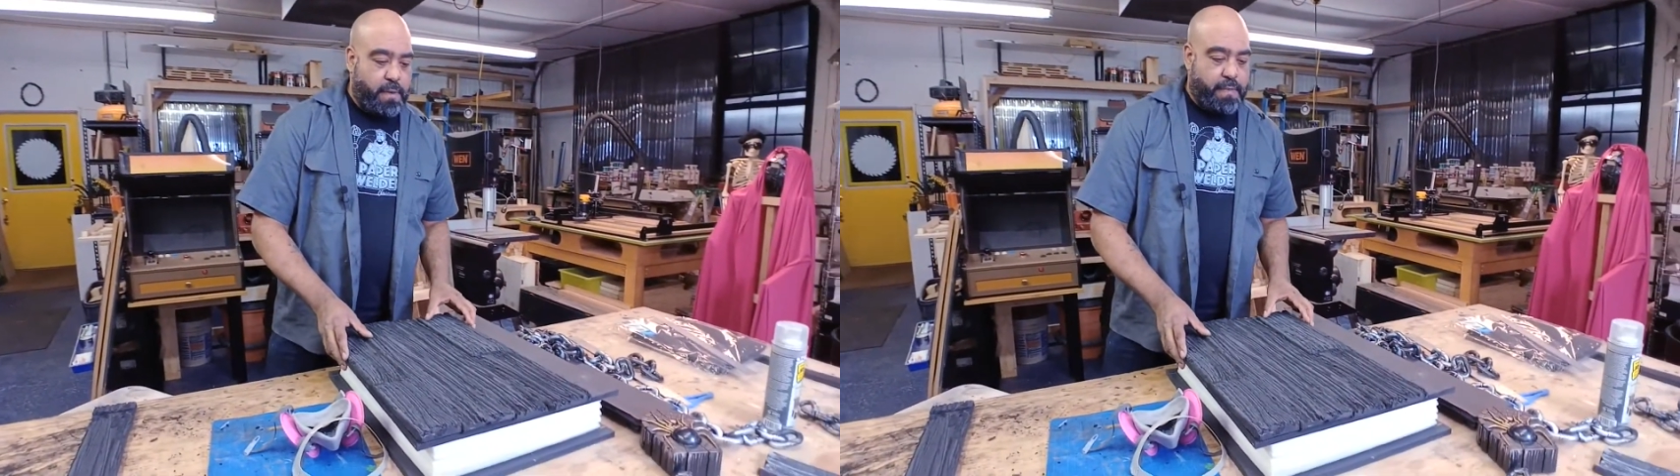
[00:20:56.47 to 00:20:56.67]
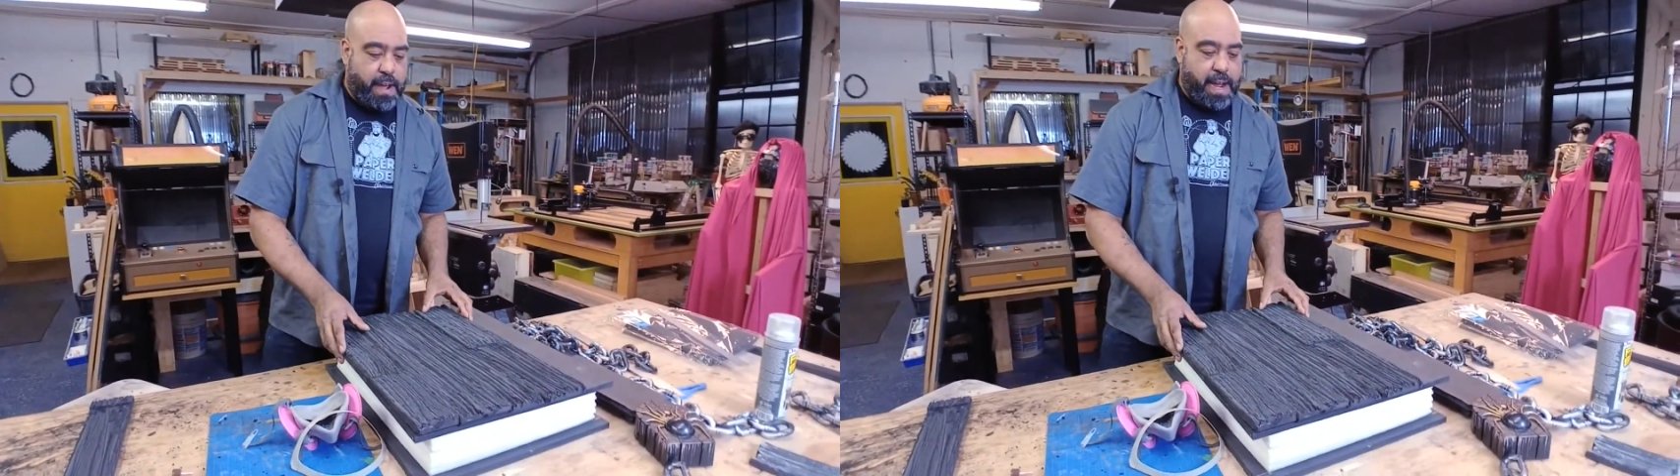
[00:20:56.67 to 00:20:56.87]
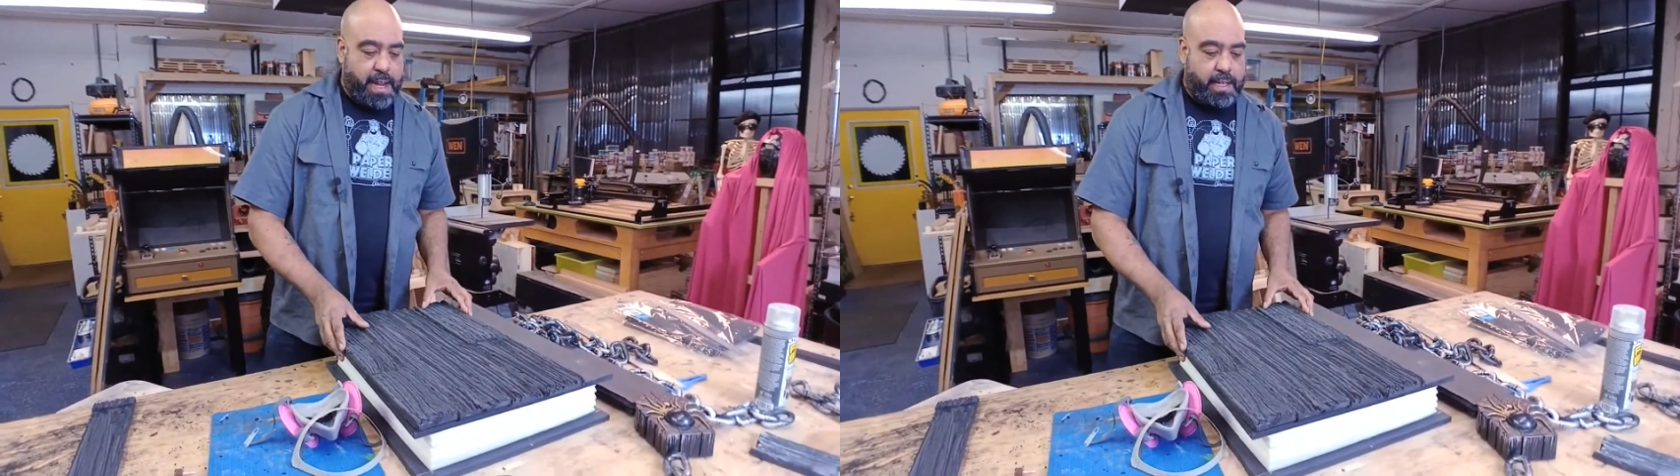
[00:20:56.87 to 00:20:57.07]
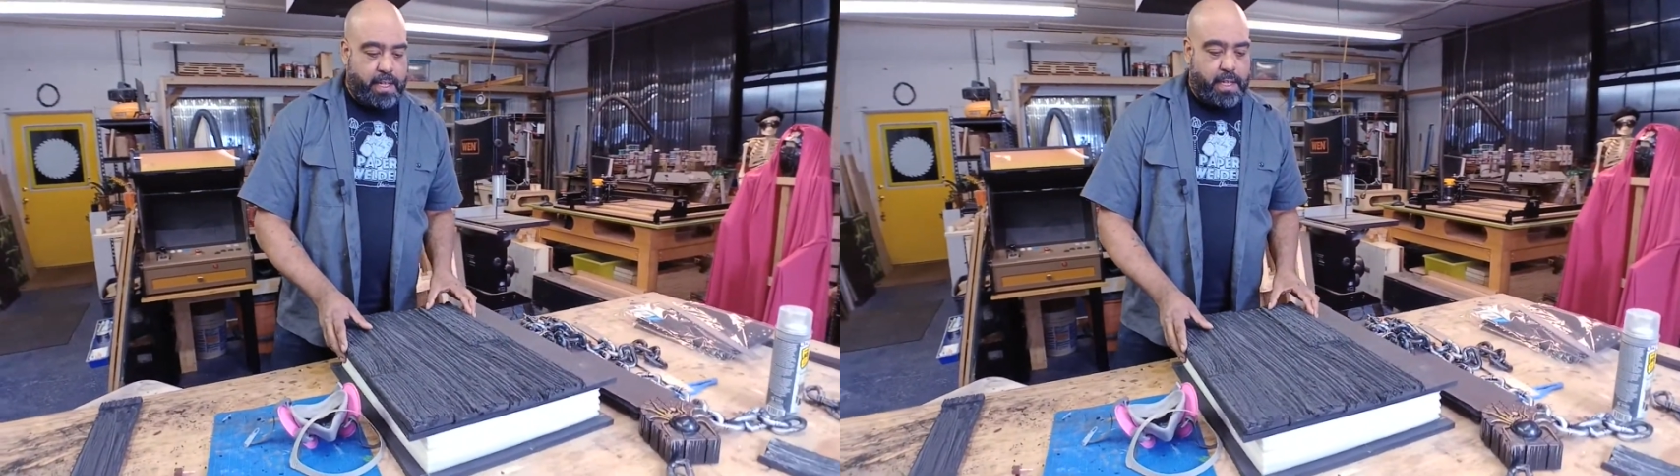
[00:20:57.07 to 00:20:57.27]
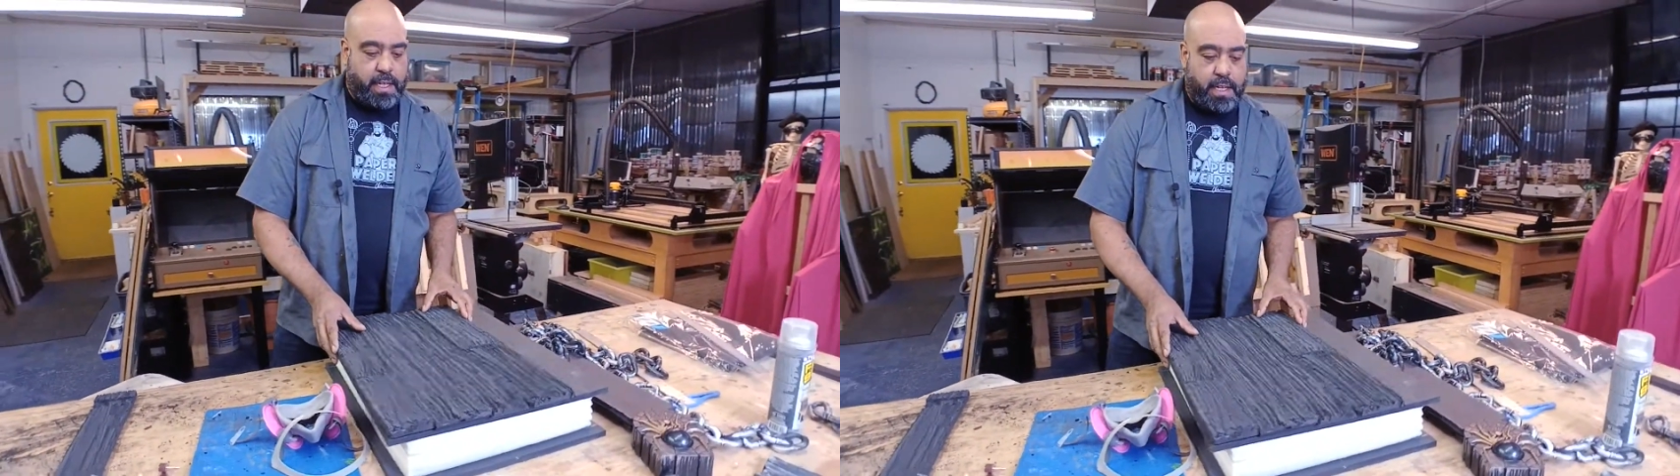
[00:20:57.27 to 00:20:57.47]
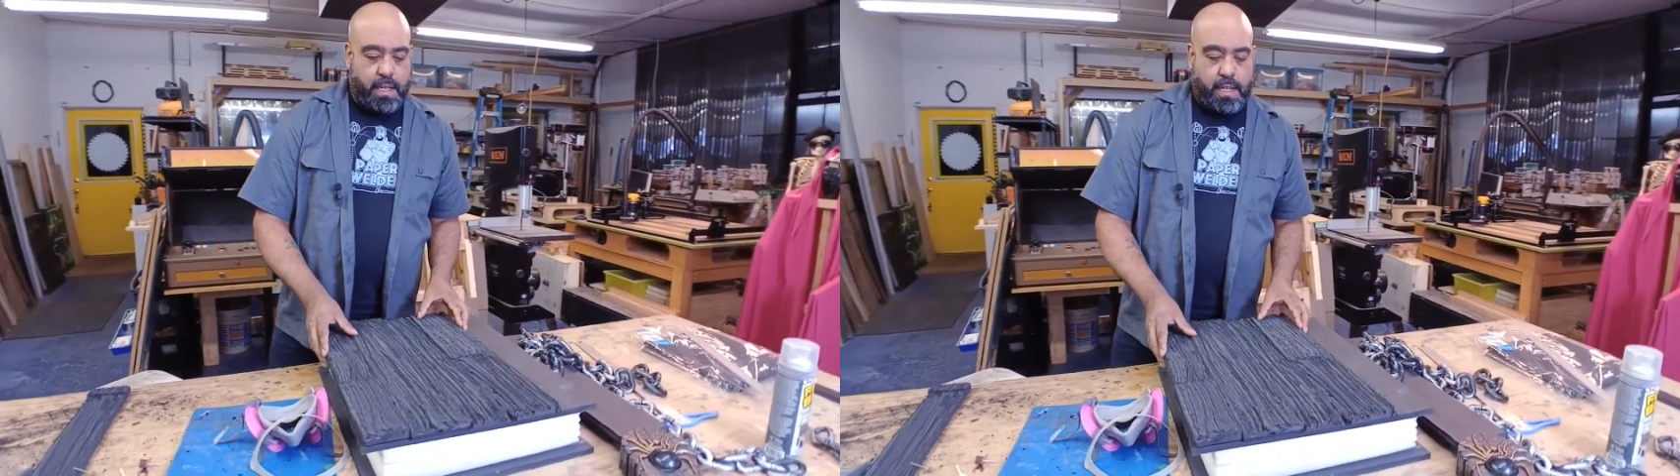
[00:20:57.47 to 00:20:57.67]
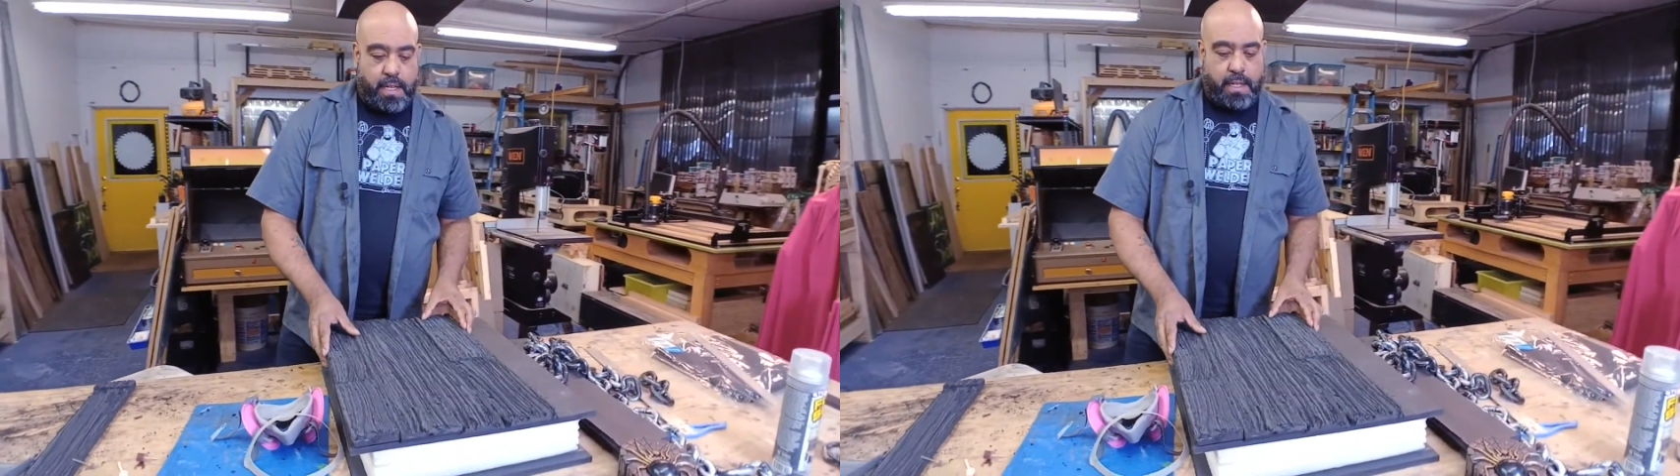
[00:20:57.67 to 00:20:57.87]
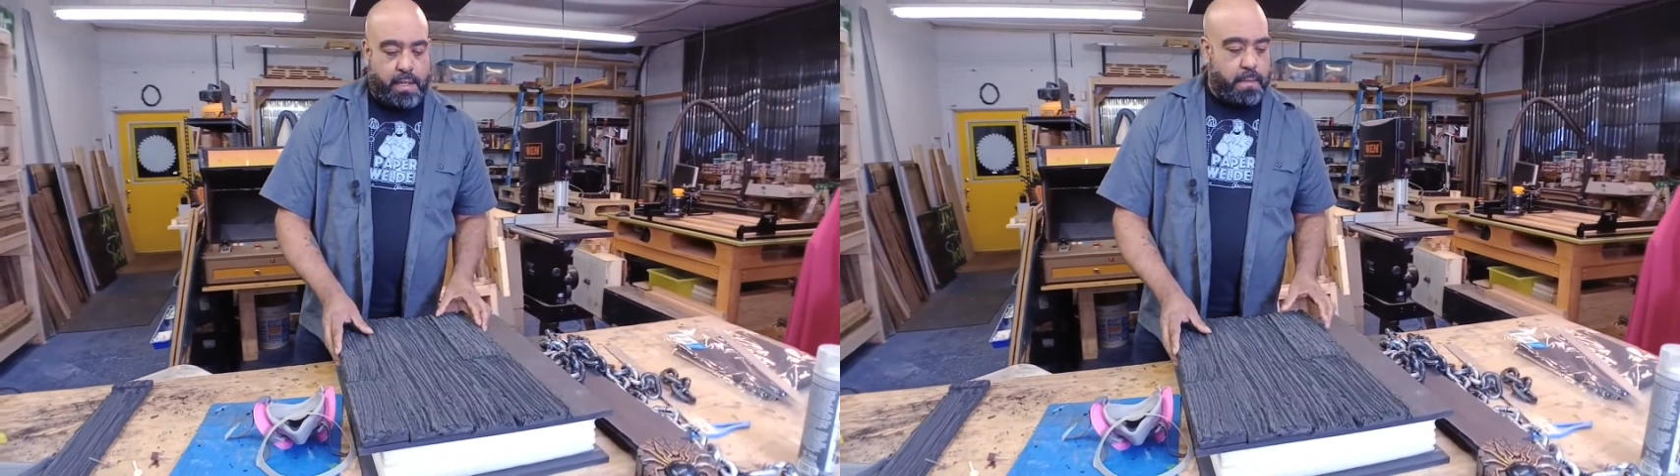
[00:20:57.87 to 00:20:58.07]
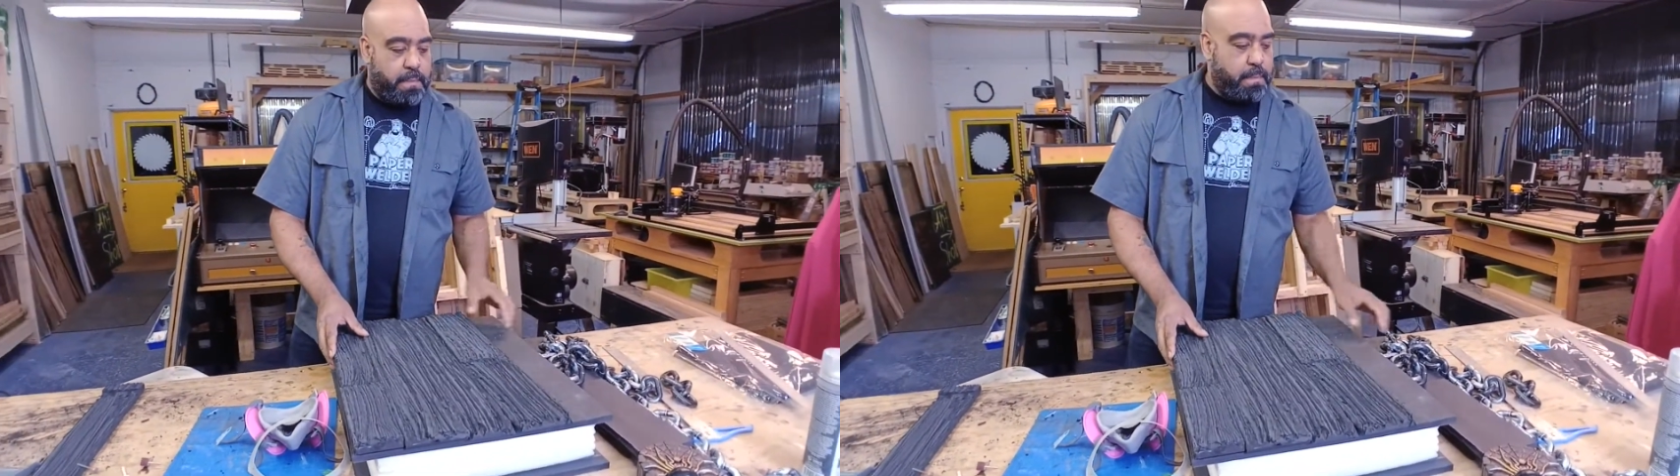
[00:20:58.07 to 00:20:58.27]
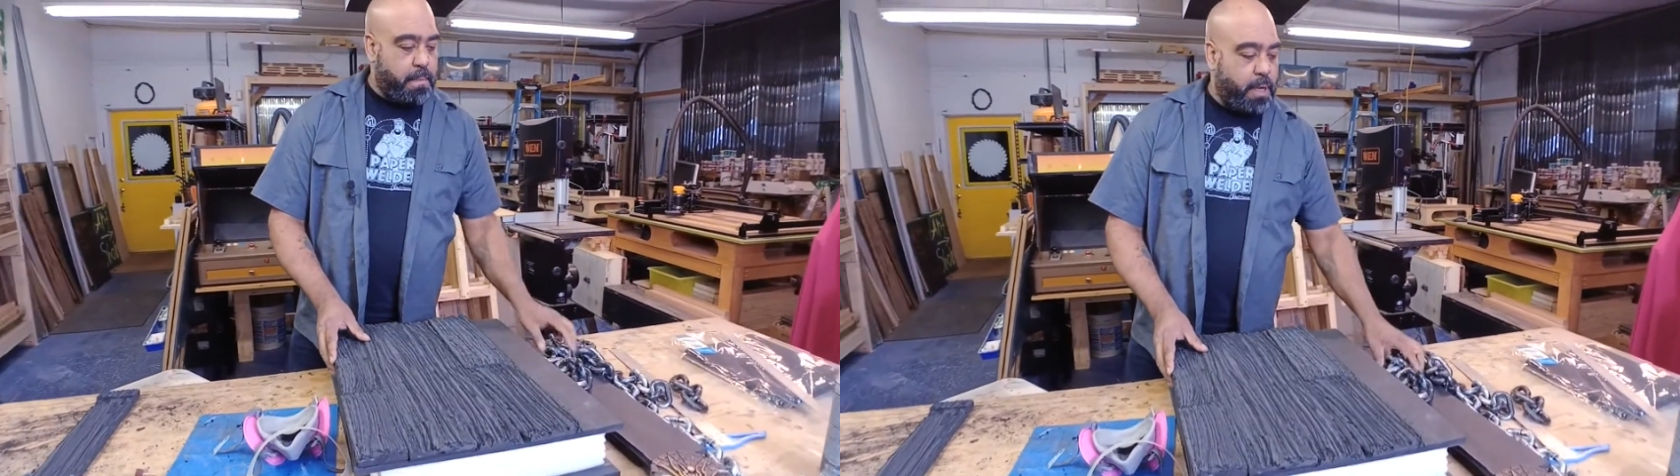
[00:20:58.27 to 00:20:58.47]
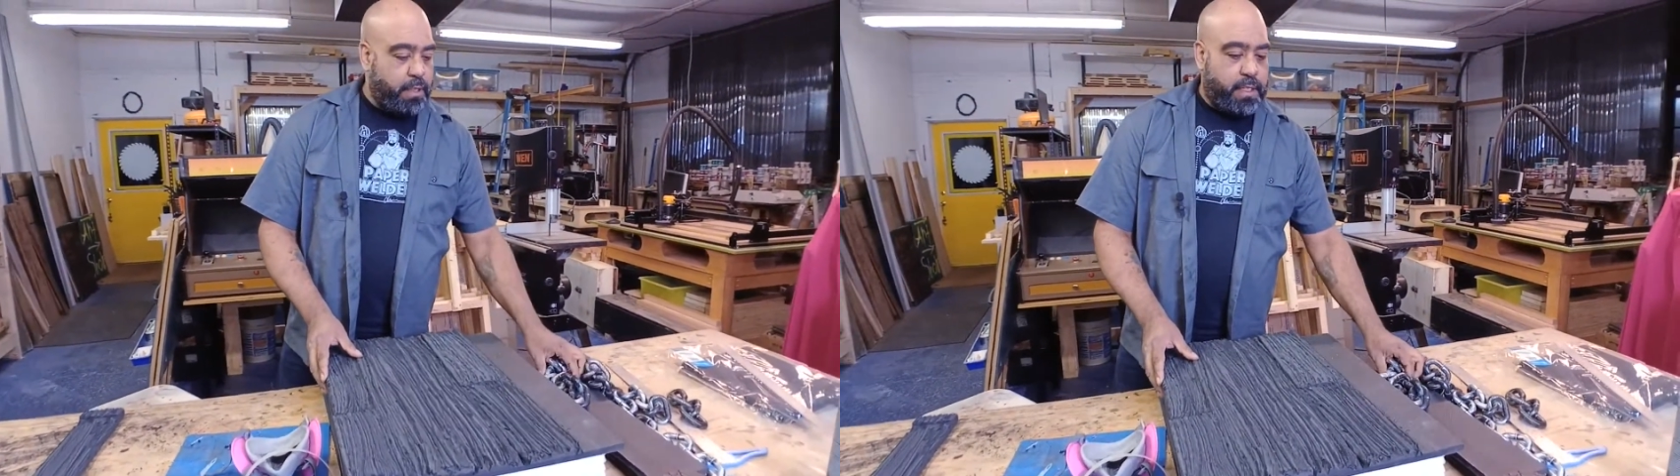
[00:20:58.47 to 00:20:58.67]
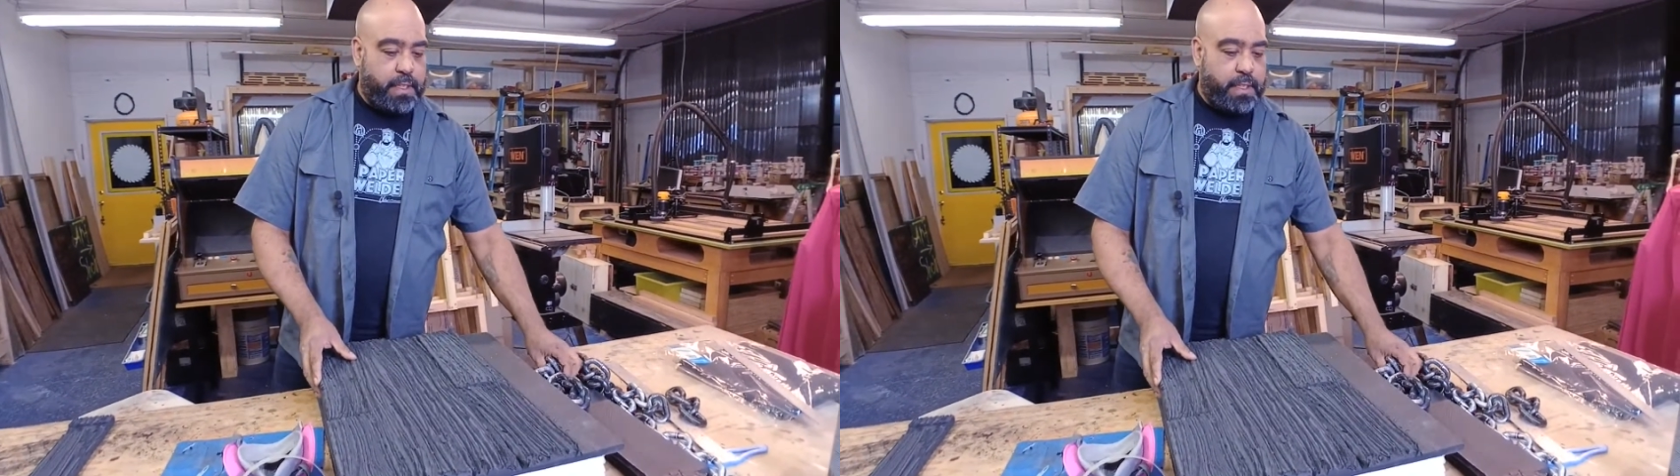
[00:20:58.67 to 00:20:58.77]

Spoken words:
We've got most